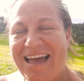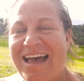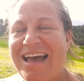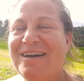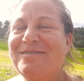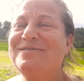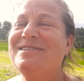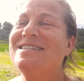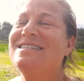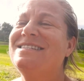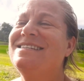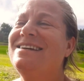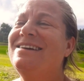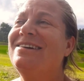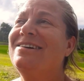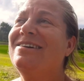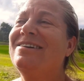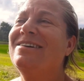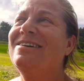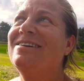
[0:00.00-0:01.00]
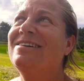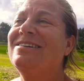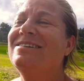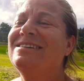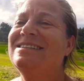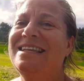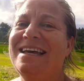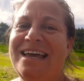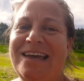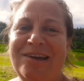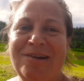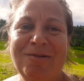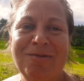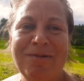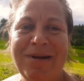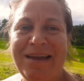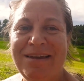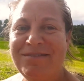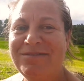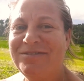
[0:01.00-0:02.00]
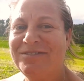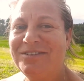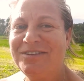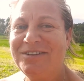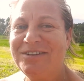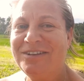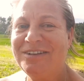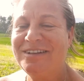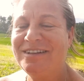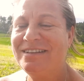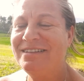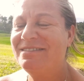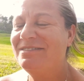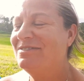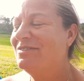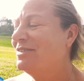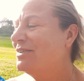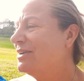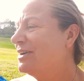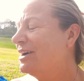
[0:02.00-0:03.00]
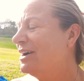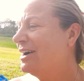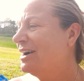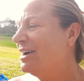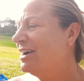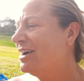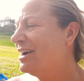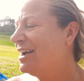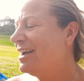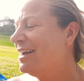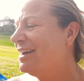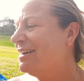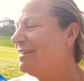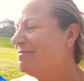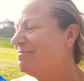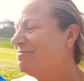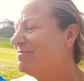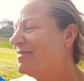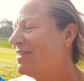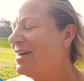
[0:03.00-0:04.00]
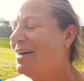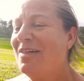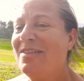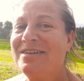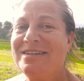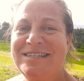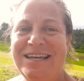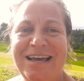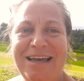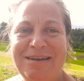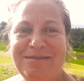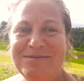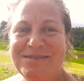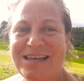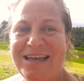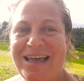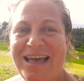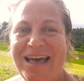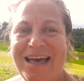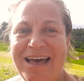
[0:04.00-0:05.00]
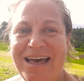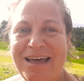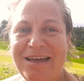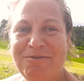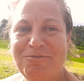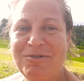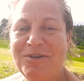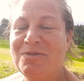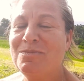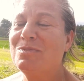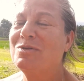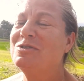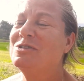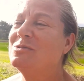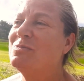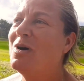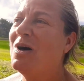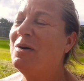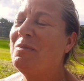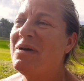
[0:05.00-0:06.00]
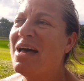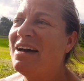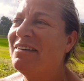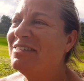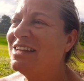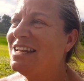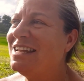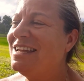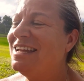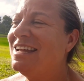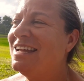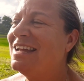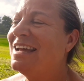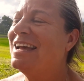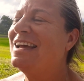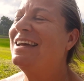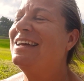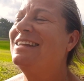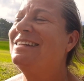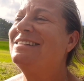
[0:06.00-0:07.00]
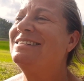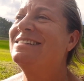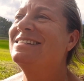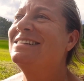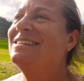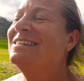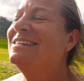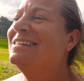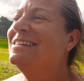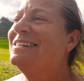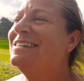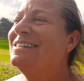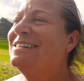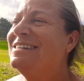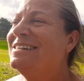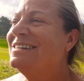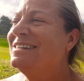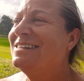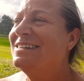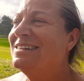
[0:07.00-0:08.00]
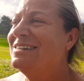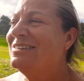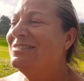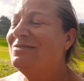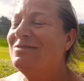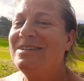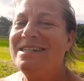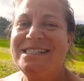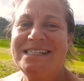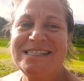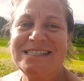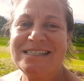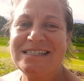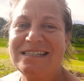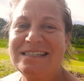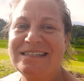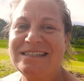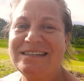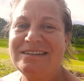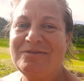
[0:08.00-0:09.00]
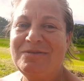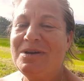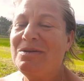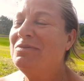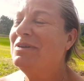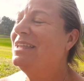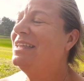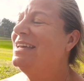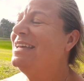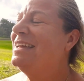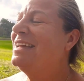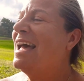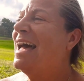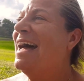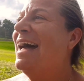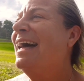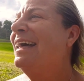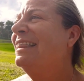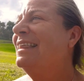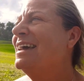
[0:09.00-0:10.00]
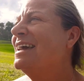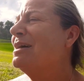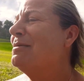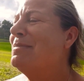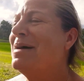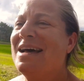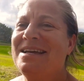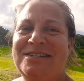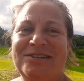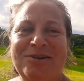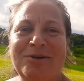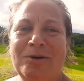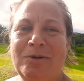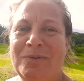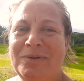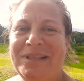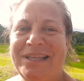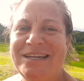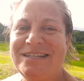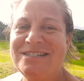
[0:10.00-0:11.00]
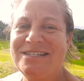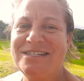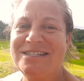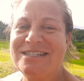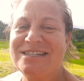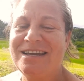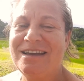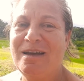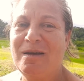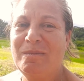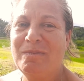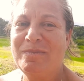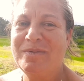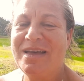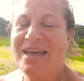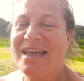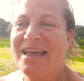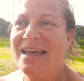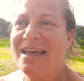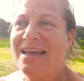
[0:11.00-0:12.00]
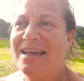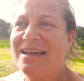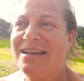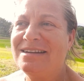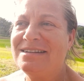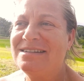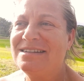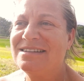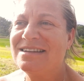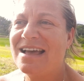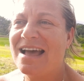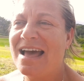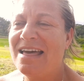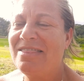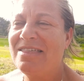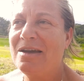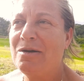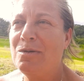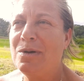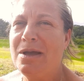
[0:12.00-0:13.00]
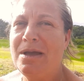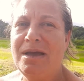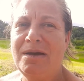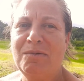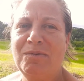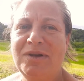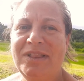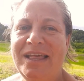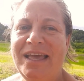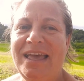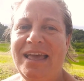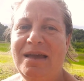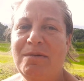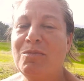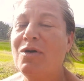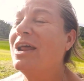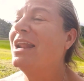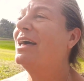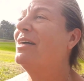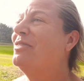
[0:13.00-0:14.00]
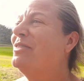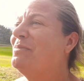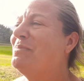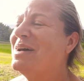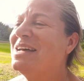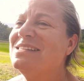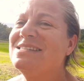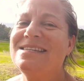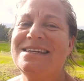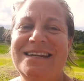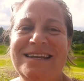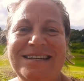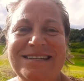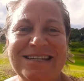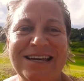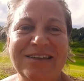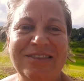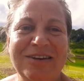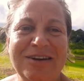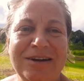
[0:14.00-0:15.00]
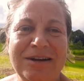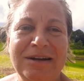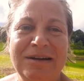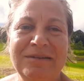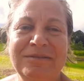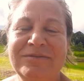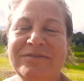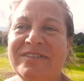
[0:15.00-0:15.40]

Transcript: I'm just here like grateful for um, all the times I had with Bruce Paul Mavety and we just we really had like a magical relationship and I think we really brought out the best in each other.